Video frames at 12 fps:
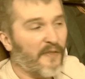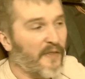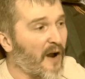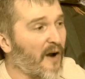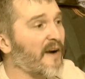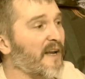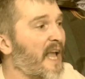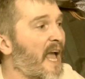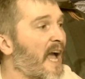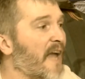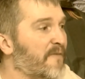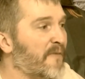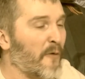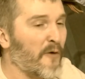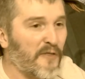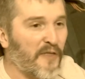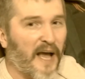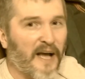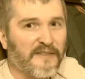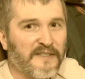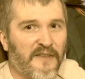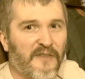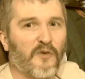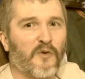they already had
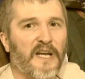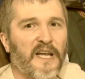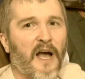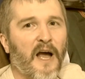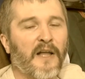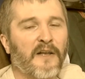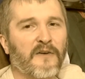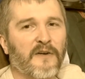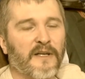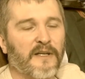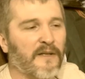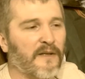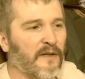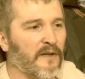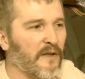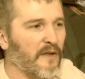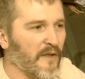4,300